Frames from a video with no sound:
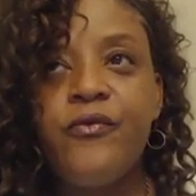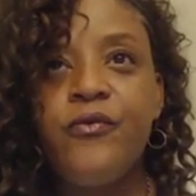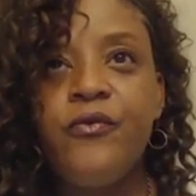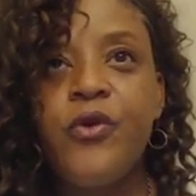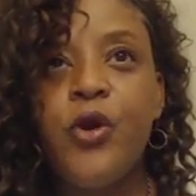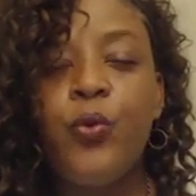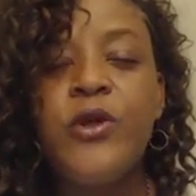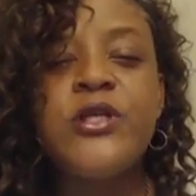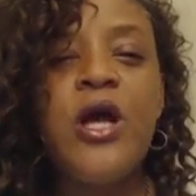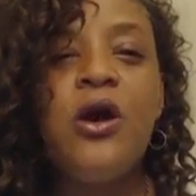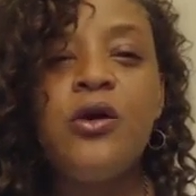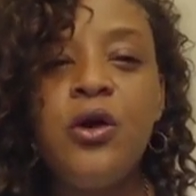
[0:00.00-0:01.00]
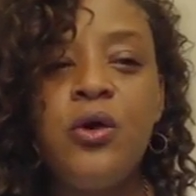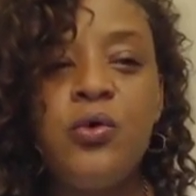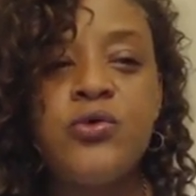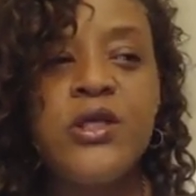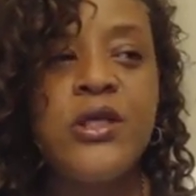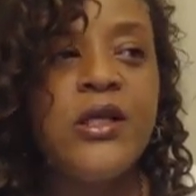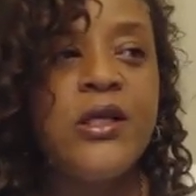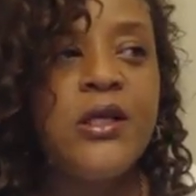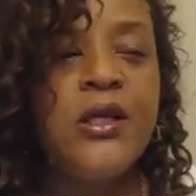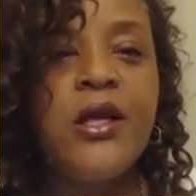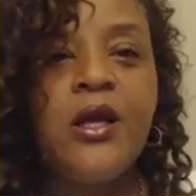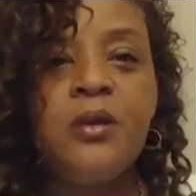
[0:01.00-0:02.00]
reach our goals, and
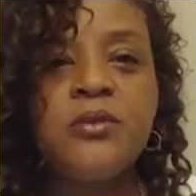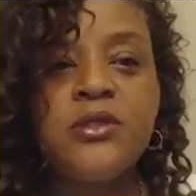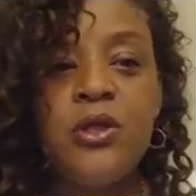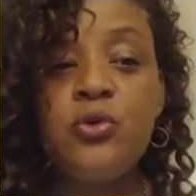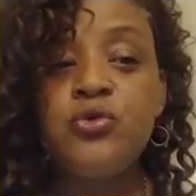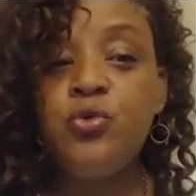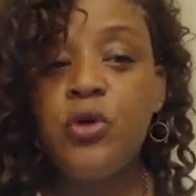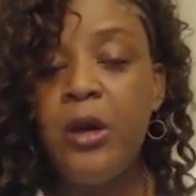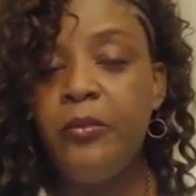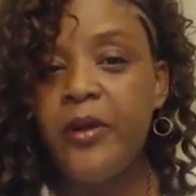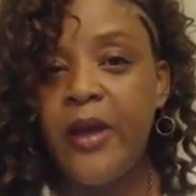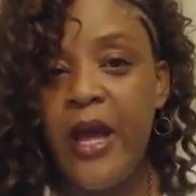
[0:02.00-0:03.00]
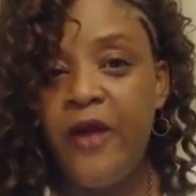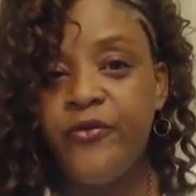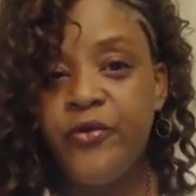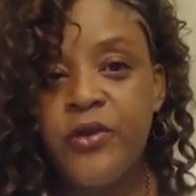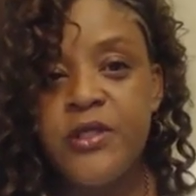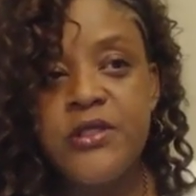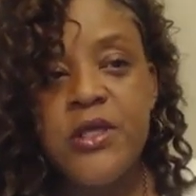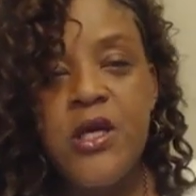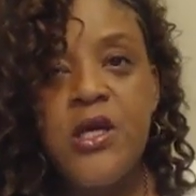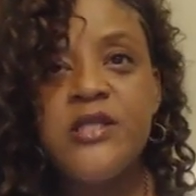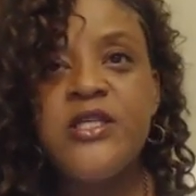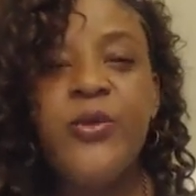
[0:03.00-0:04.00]
it helps those who will come after us.
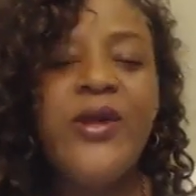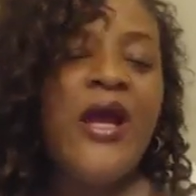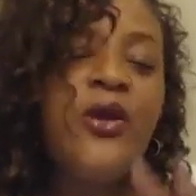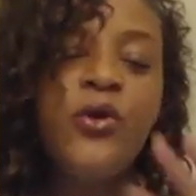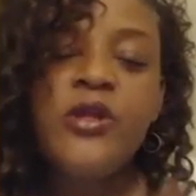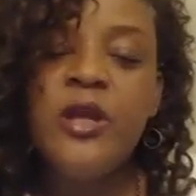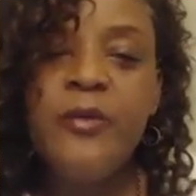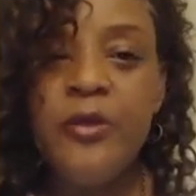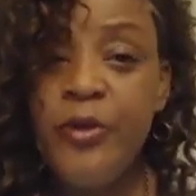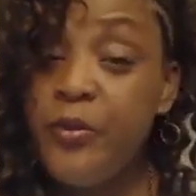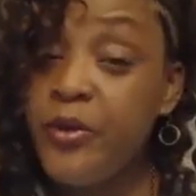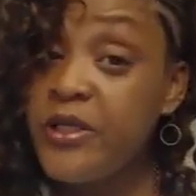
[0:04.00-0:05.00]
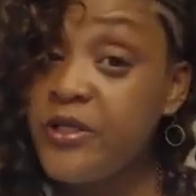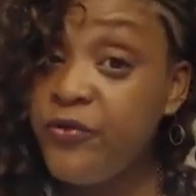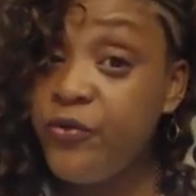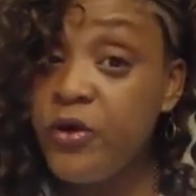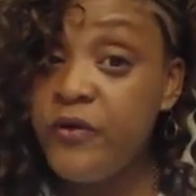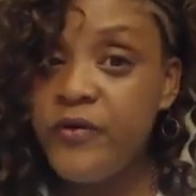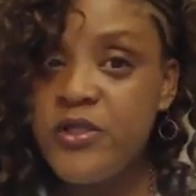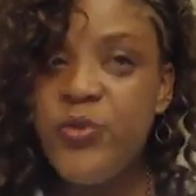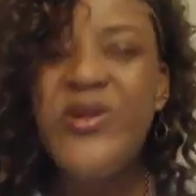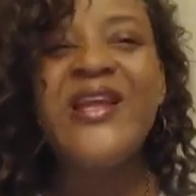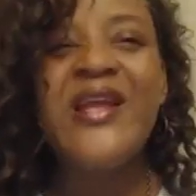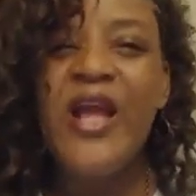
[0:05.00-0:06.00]
See, we can't do anything about the people that's in front of us. We
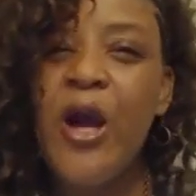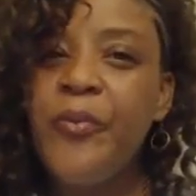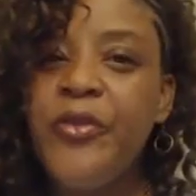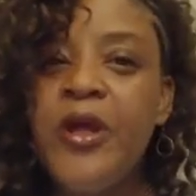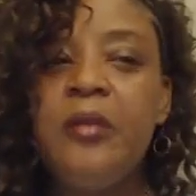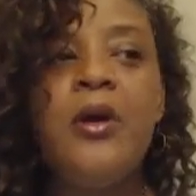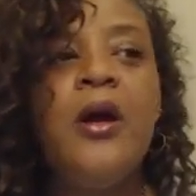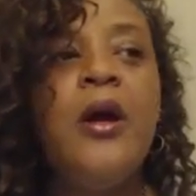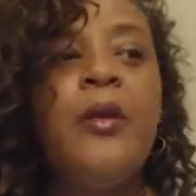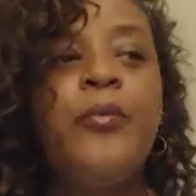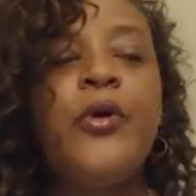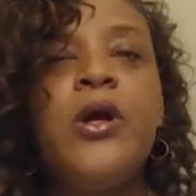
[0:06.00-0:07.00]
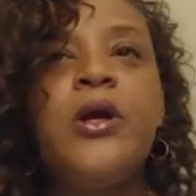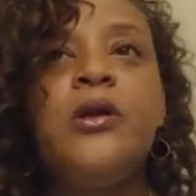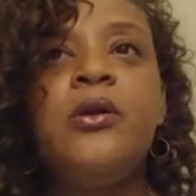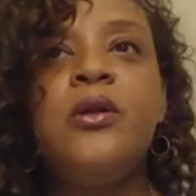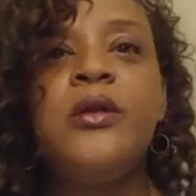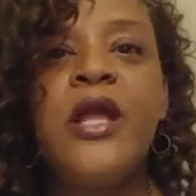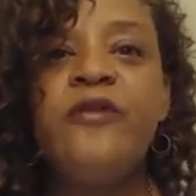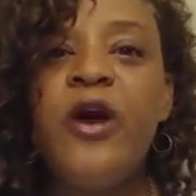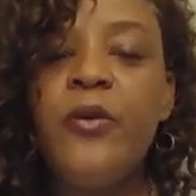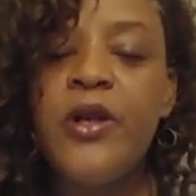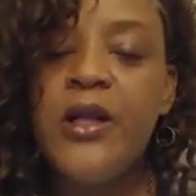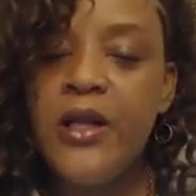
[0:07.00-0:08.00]
can help them, but they've
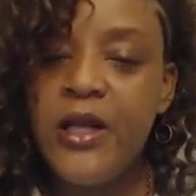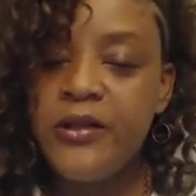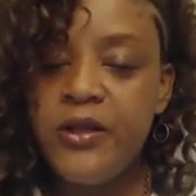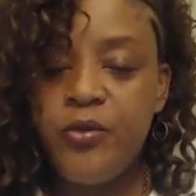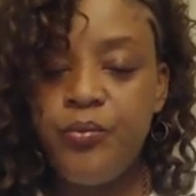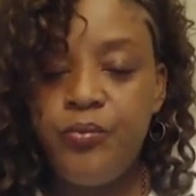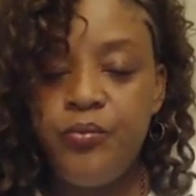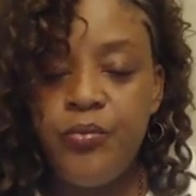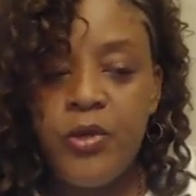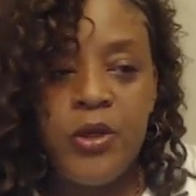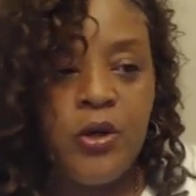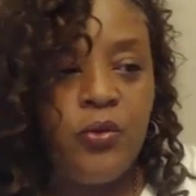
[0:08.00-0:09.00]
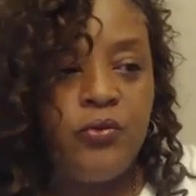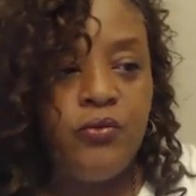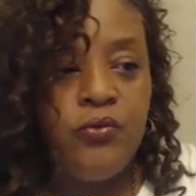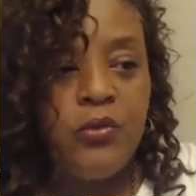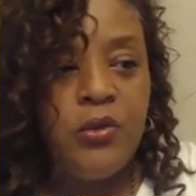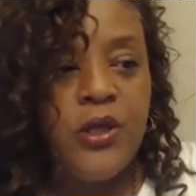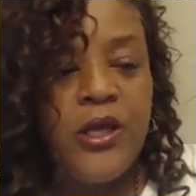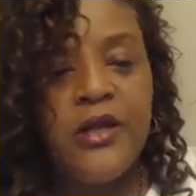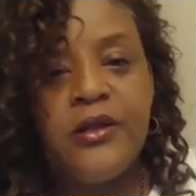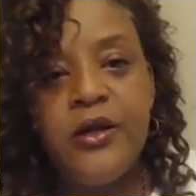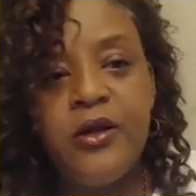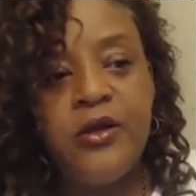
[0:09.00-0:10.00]
already led their you know led
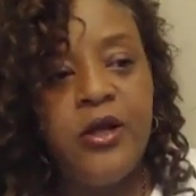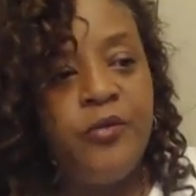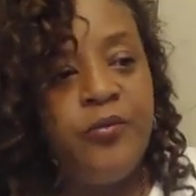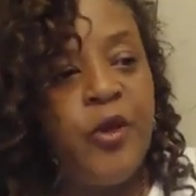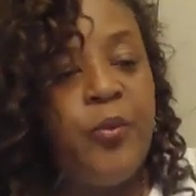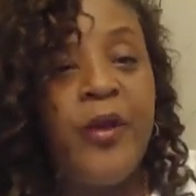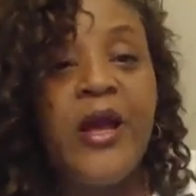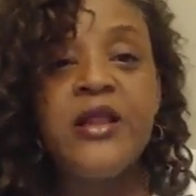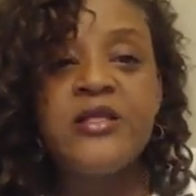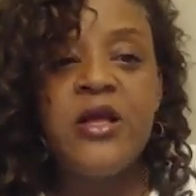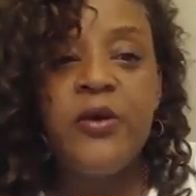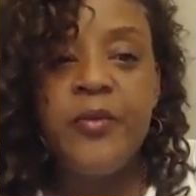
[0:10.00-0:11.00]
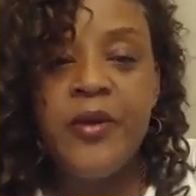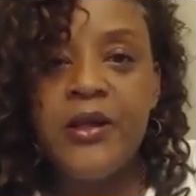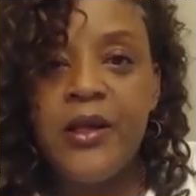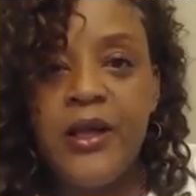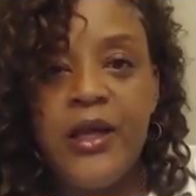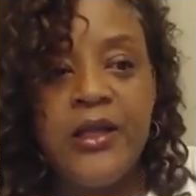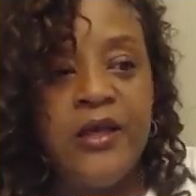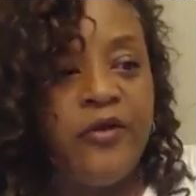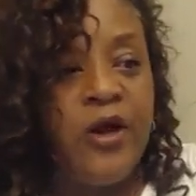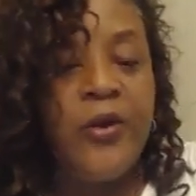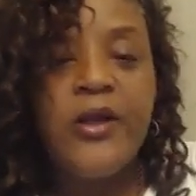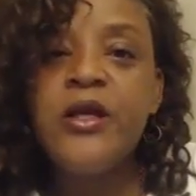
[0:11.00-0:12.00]
their path has already been laid. They've
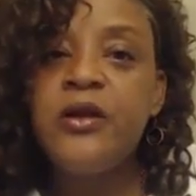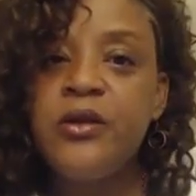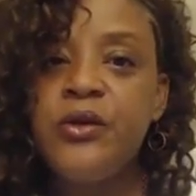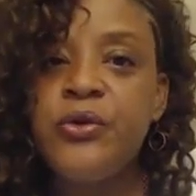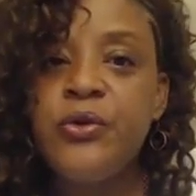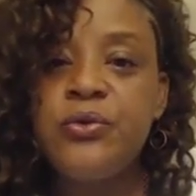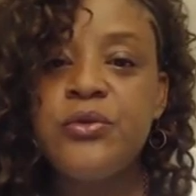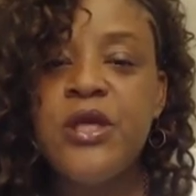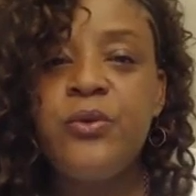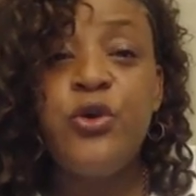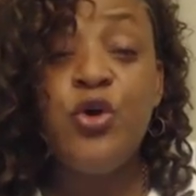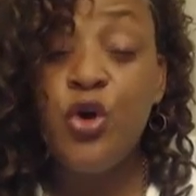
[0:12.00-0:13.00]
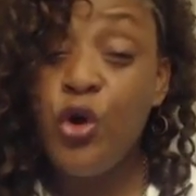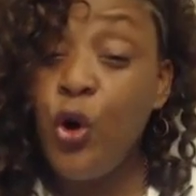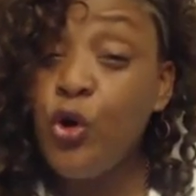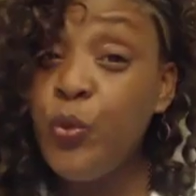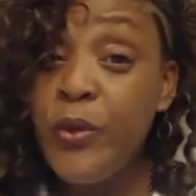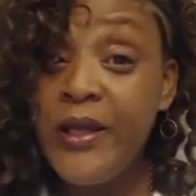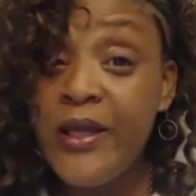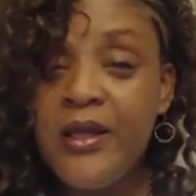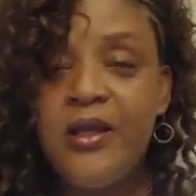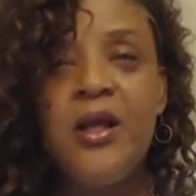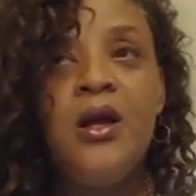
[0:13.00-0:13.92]
already done their due. And the older we get,